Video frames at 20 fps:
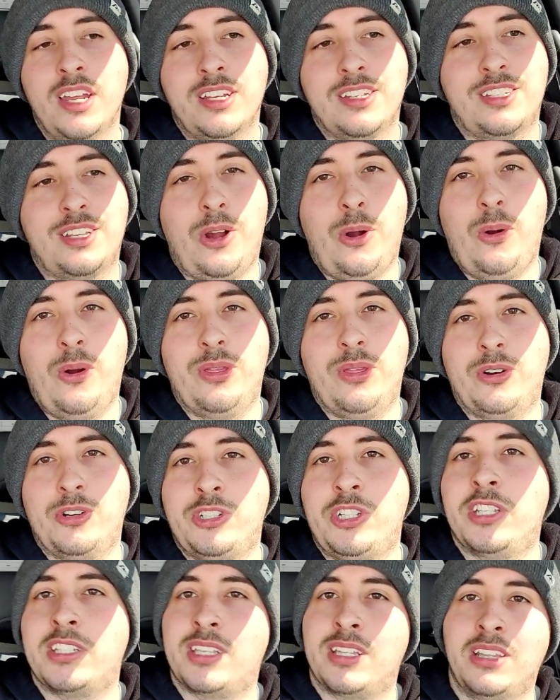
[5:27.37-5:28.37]
So
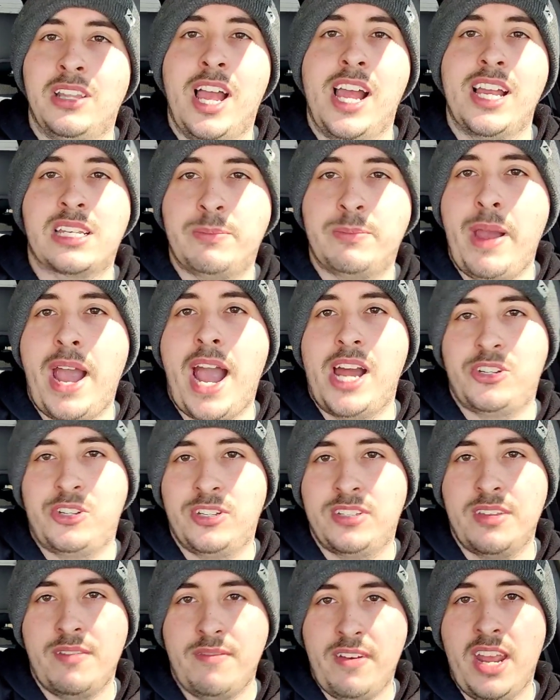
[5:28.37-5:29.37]
there's just less
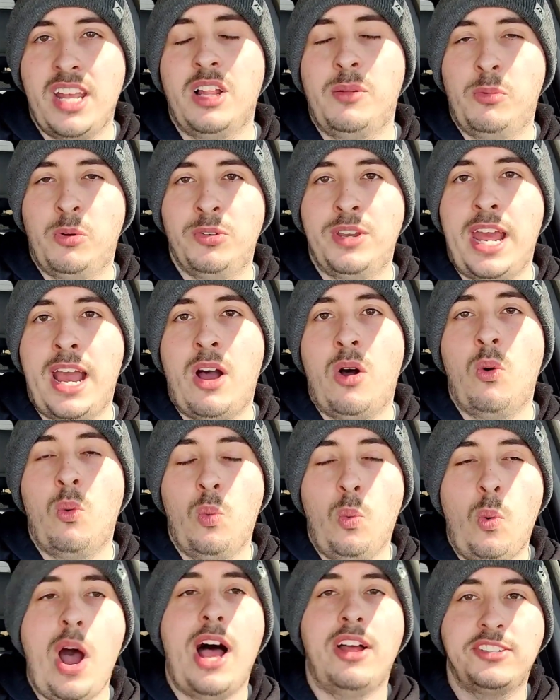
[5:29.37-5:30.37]
batches available now
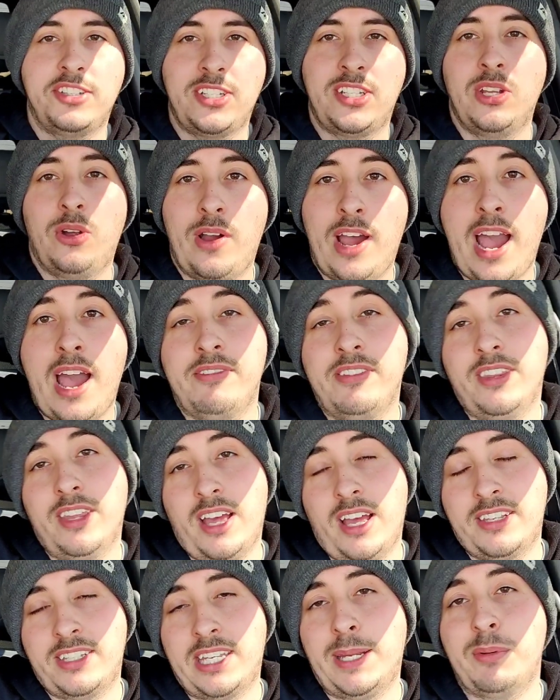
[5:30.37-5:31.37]
while still having
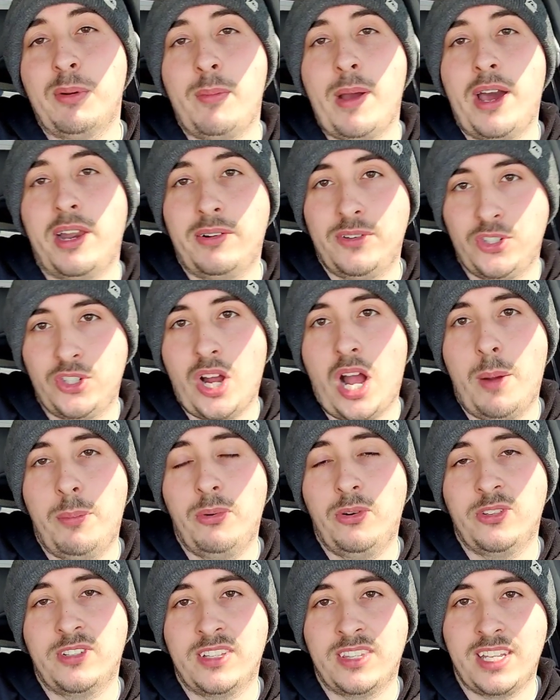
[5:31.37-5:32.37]
the same amount of
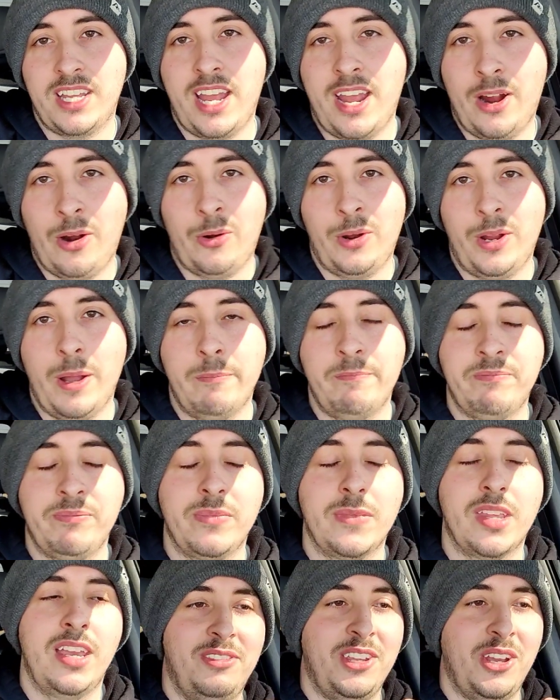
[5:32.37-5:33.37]
shoppers in the area.
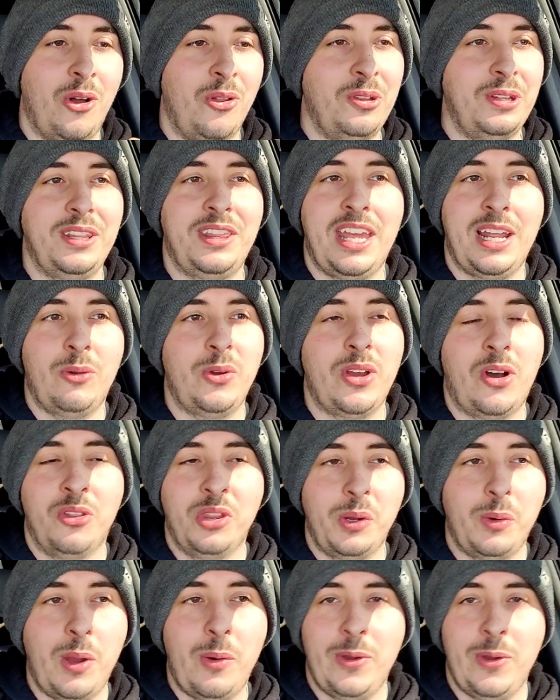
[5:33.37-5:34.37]
The
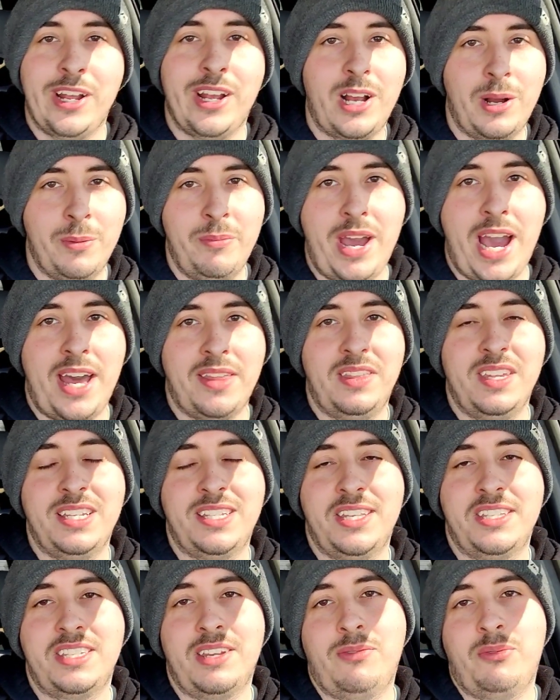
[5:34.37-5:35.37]
only way we can combat this
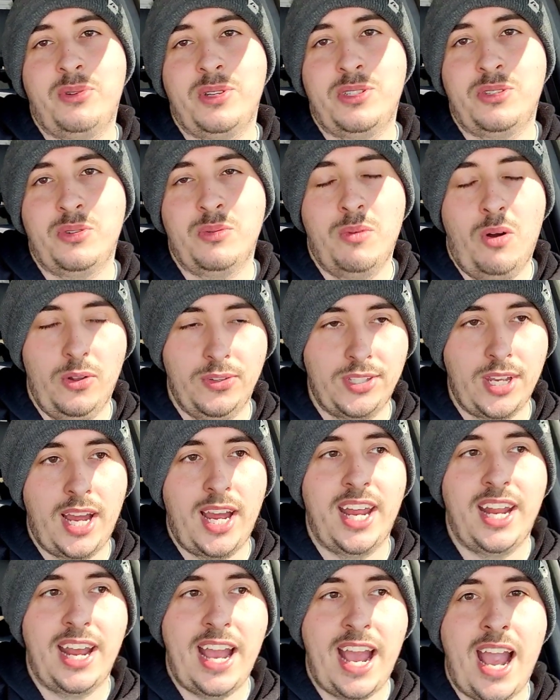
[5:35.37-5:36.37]
is if we do
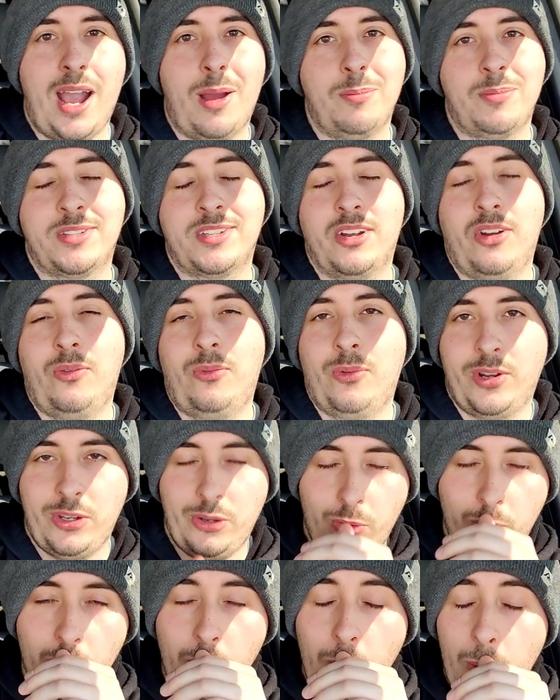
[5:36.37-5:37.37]
multi-app. So if we
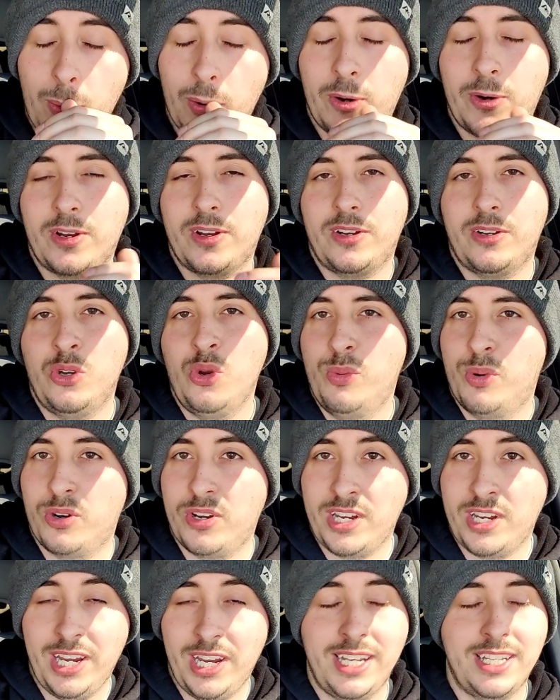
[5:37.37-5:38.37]
do Uber
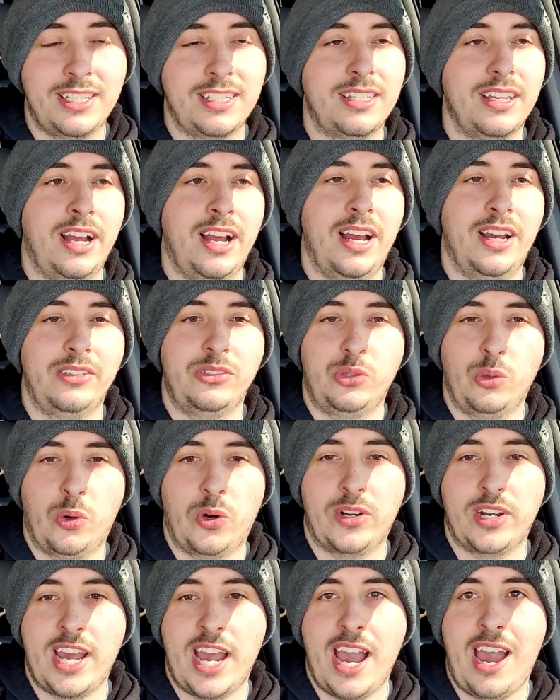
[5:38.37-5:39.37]
Eats,
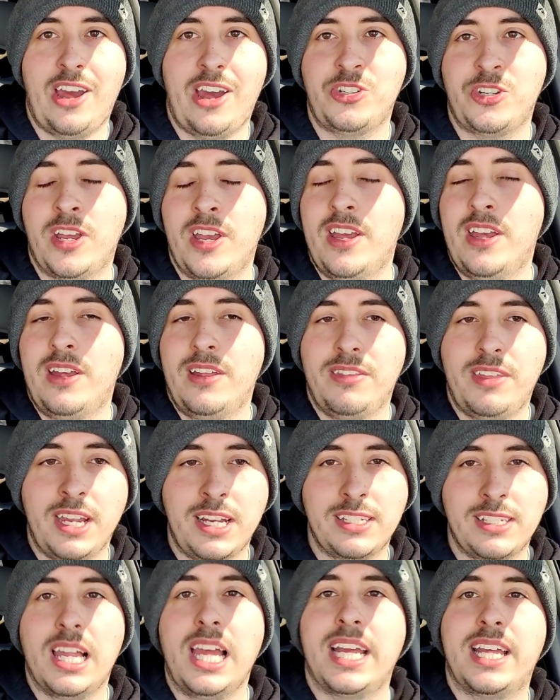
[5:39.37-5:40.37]
DoorDash,
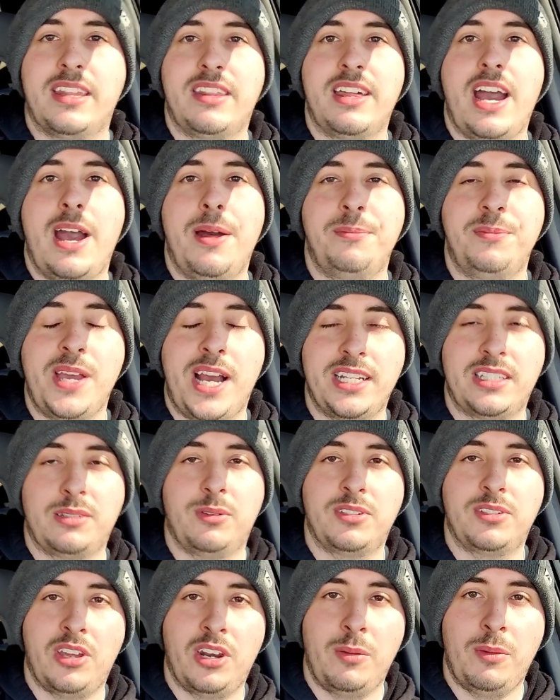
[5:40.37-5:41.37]
things like that, that's
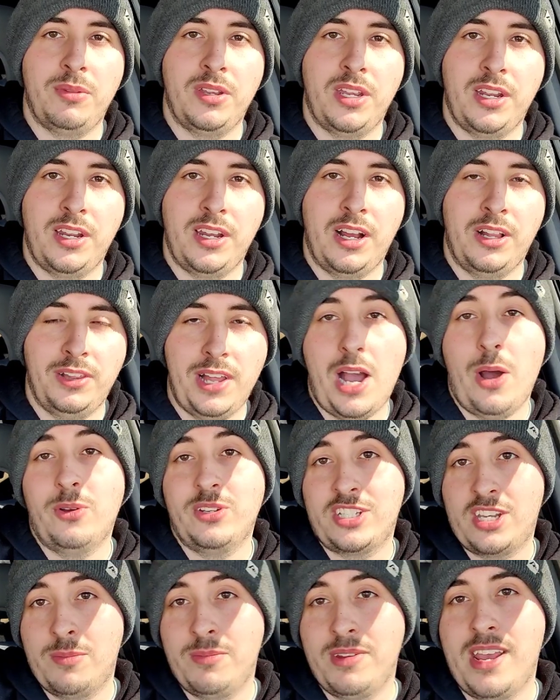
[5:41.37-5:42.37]
what's going to allow
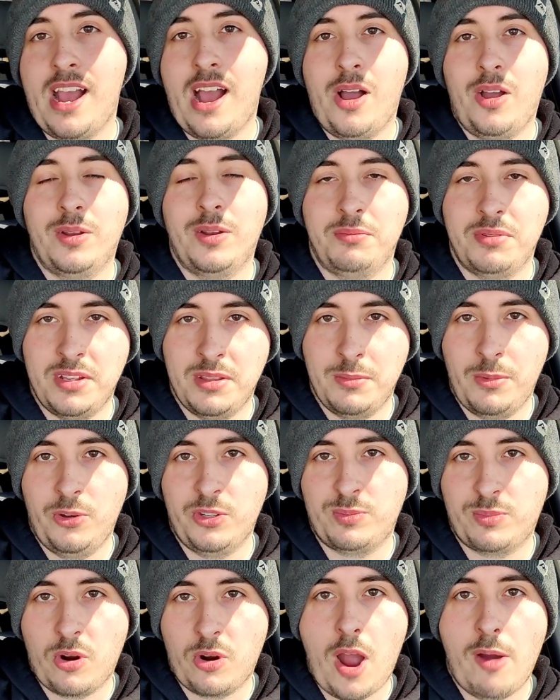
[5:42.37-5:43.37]
us to be out and be the
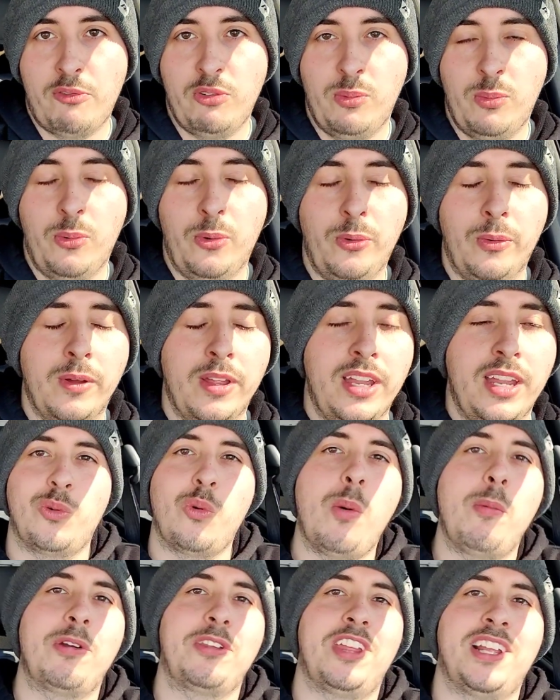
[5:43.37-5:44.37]
most profitable. So
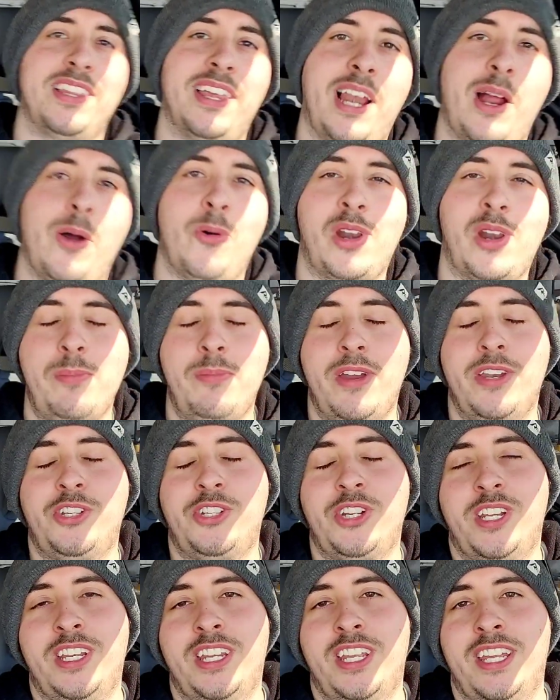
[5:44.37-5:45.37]
one more thing that I want to
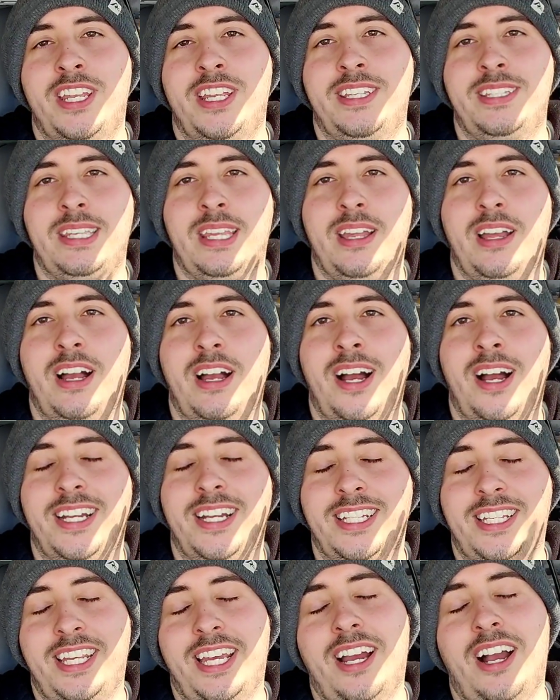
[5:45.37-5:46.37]
mention is
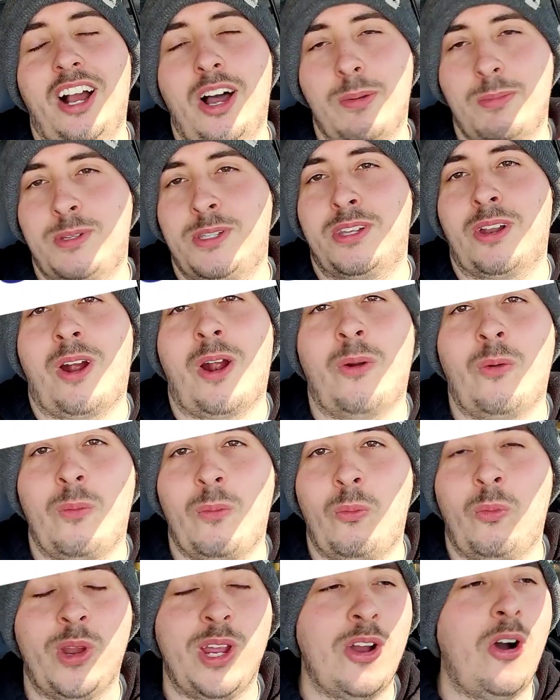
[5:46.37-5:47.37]
get Upstart.
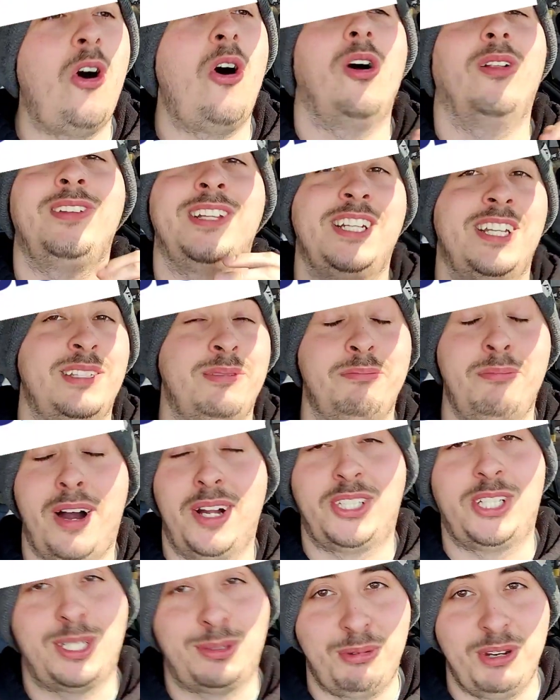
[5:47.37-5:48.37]
We all need as
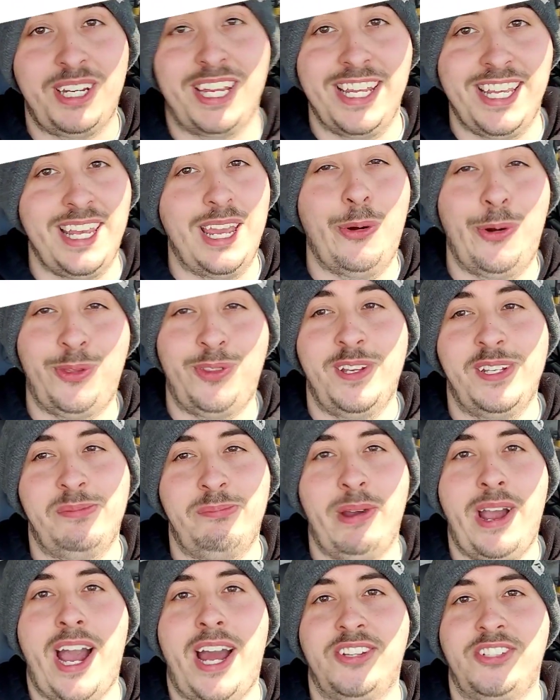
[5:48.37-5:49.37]
much as we can get with these
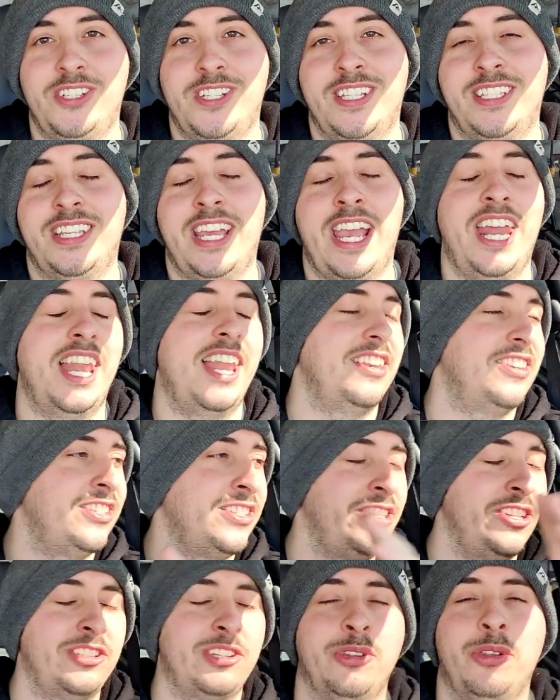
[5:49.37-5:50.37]
batches, and this
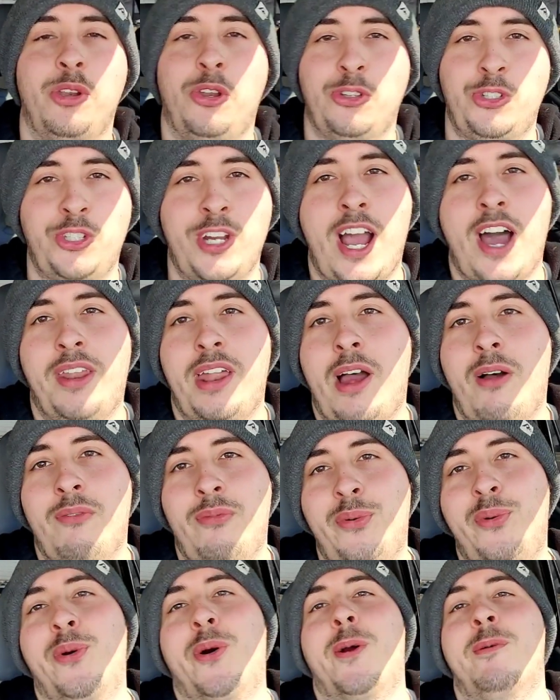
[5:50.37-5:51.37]
is just a little shout out
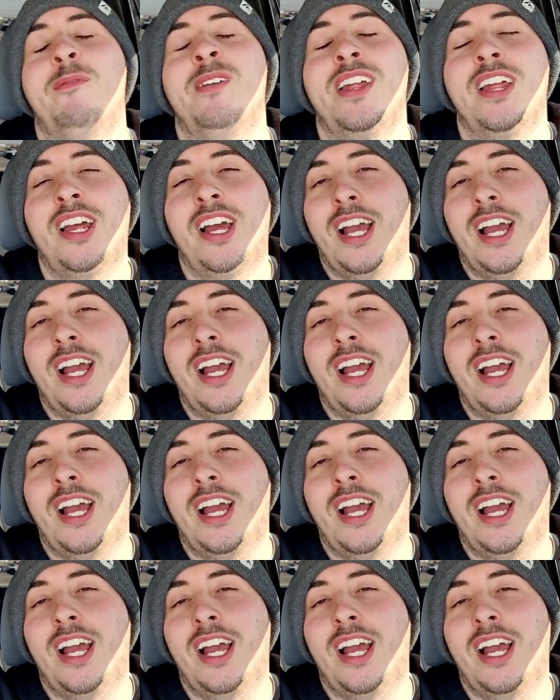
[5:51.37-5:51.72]
for them.